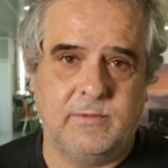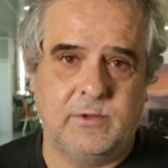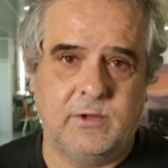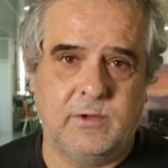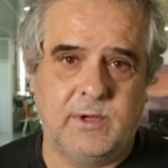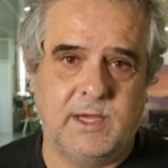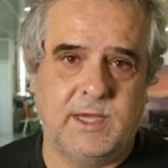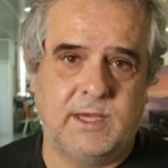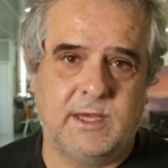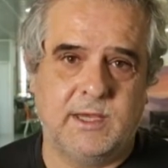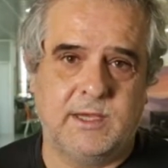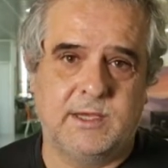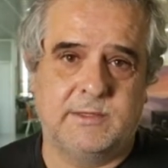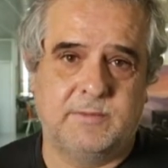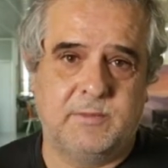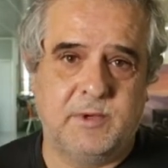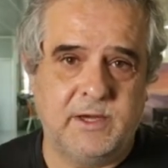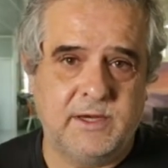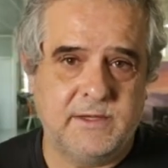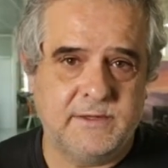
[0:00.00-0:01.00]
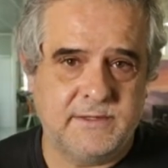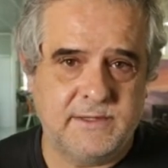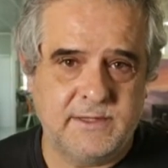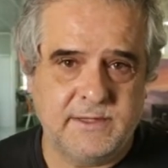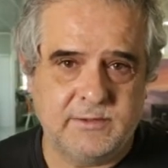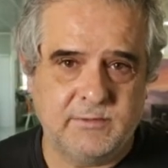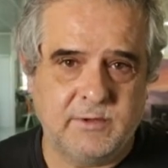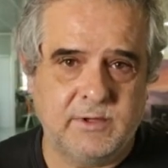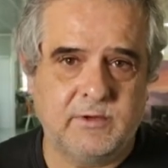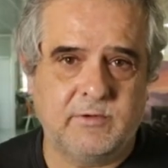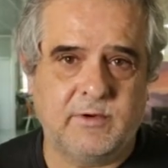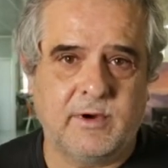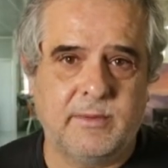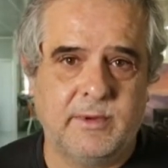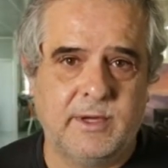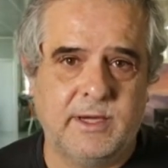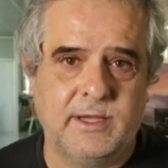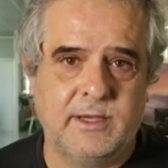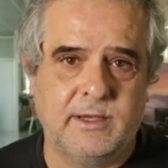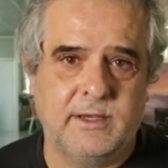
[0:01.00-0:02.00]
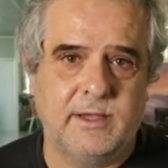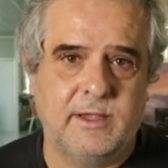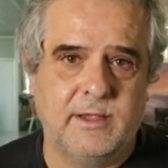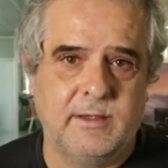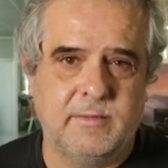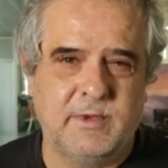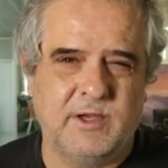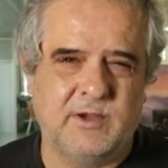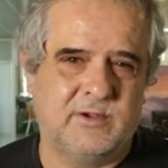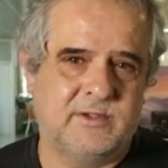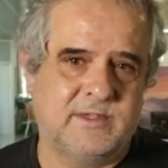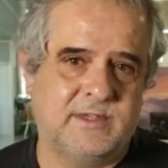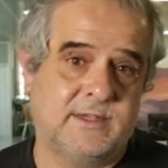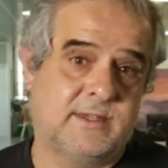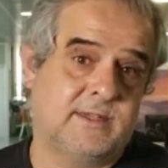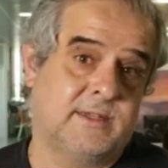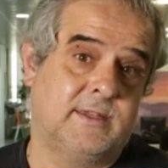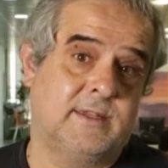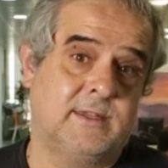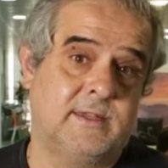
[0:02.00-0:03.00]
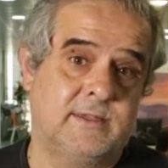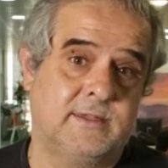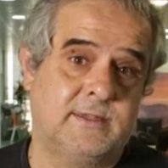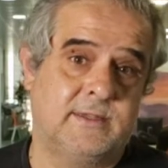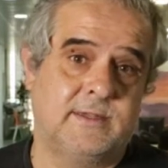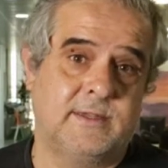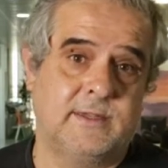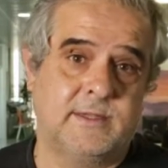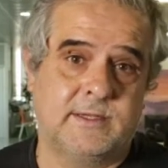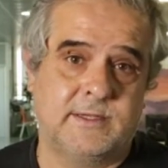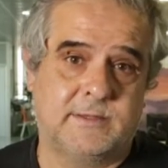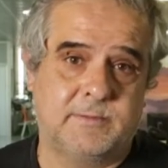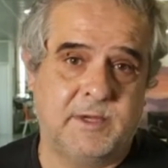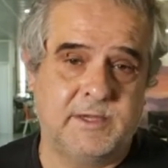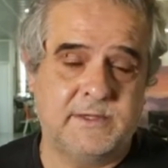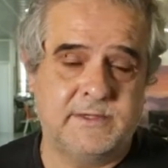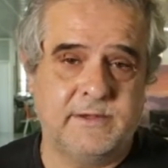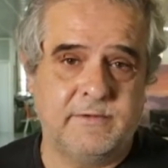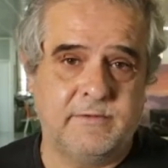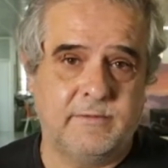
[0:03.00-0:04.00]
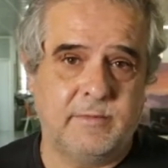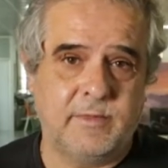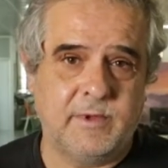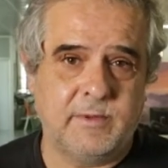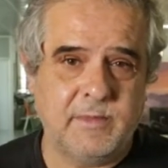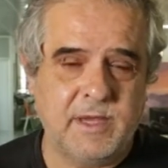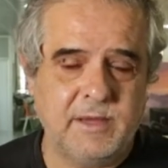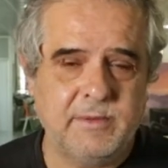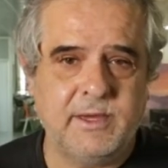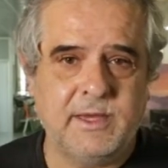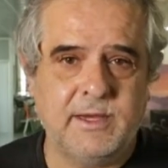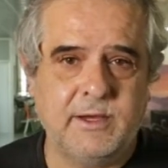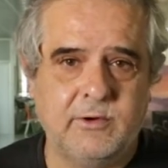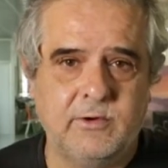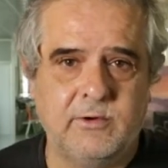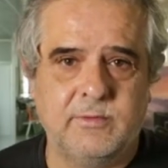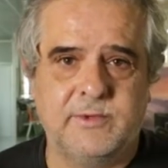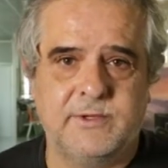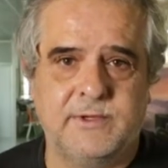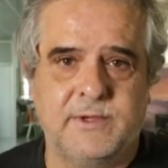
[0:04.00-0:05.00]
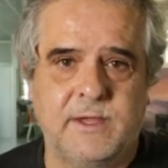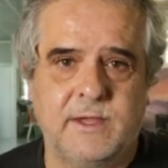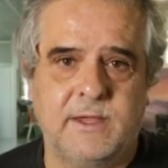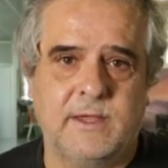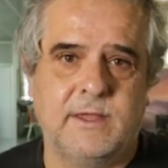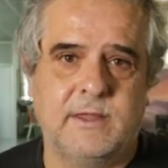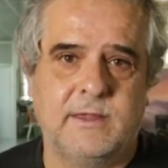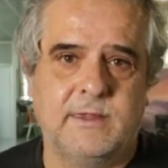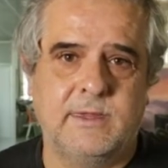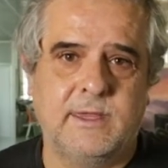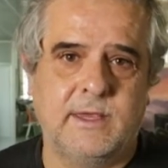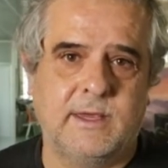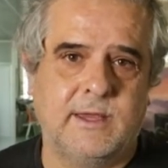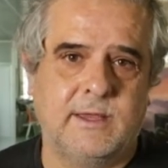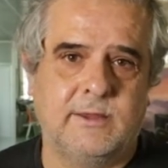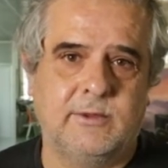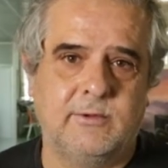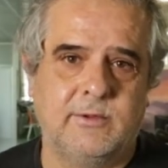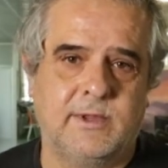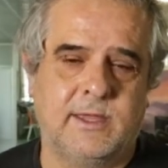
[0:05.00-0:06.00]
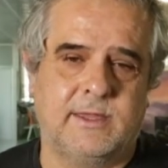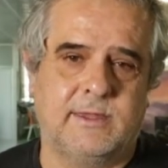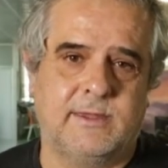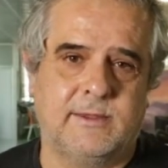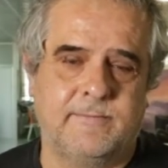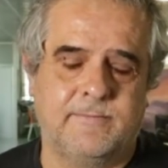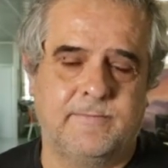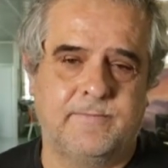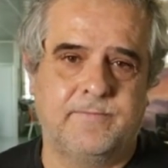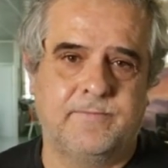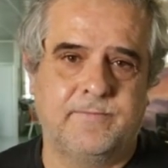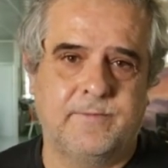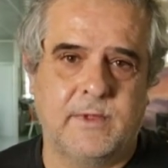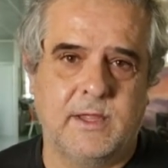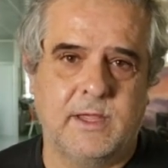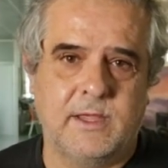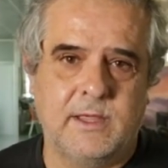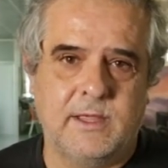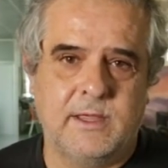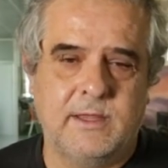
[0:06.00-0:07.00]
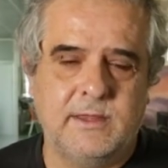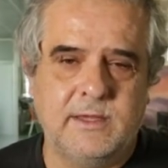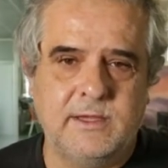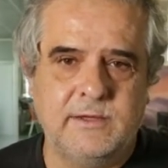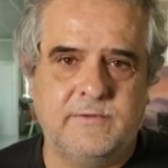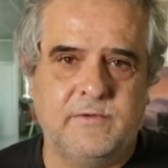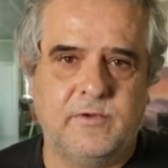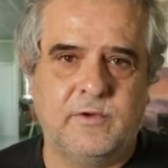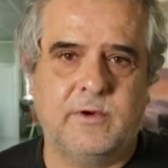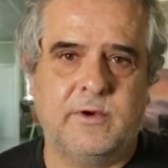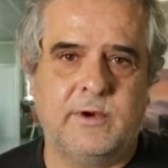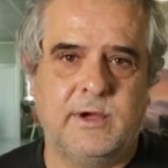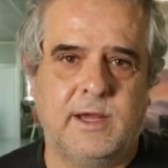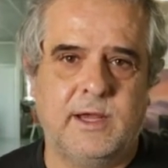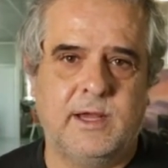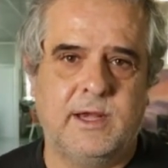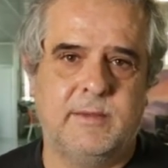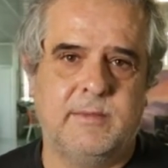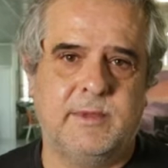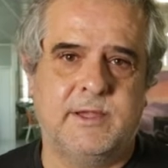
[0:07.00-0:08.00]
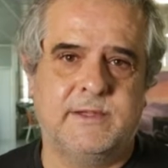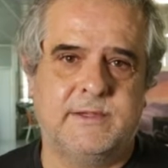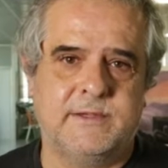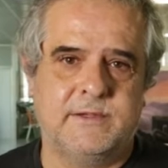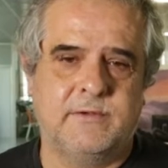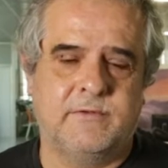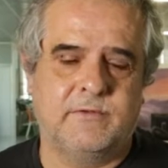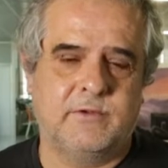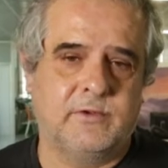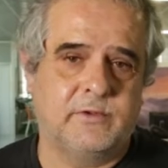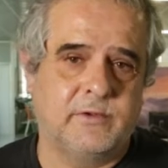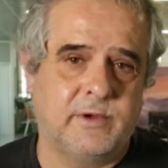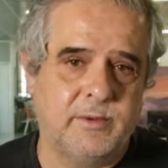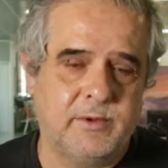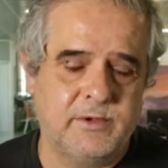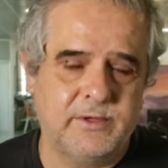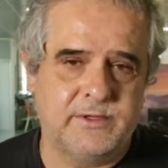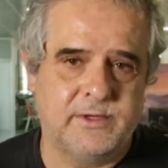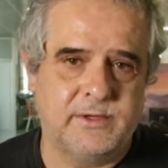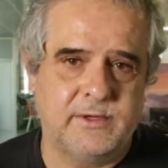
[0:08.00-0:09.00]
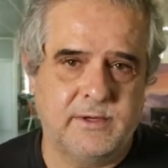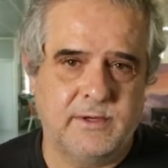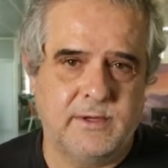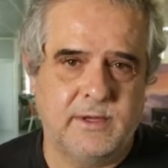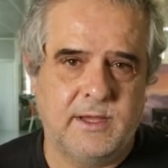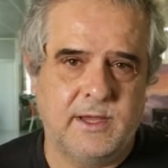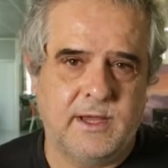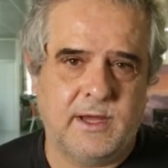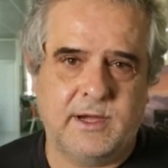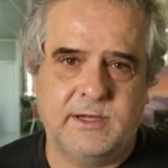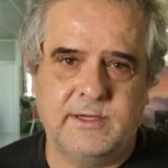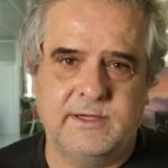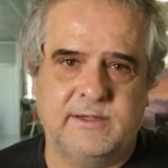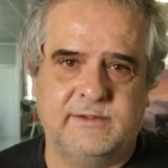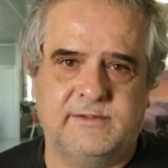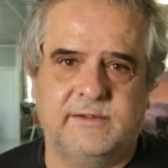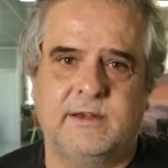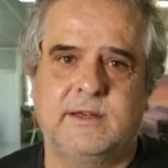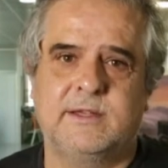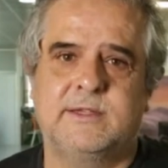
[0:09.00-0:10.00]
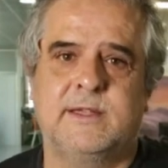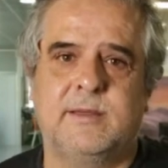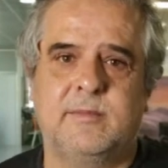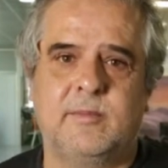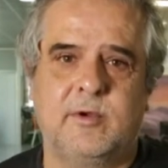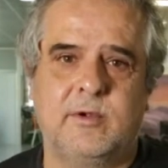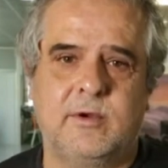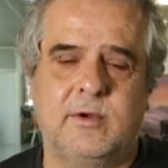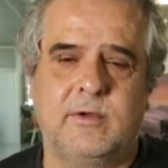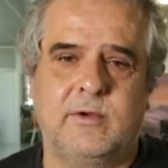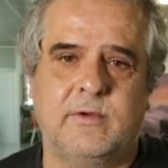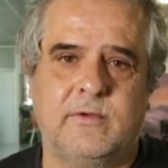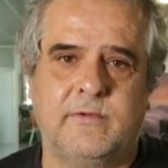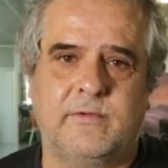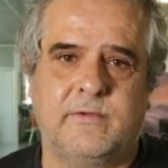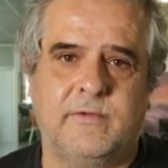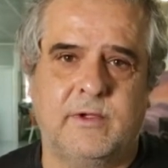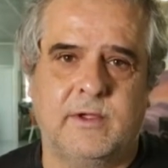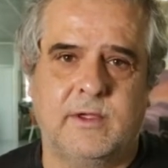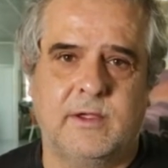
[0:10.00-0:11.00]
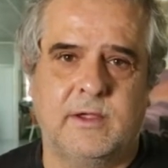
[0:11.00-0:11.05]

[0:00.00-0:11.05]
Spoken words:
doing experiences when traveling because it's expensive, but maybe in groups they can do that. These four elements of contribution are just an example of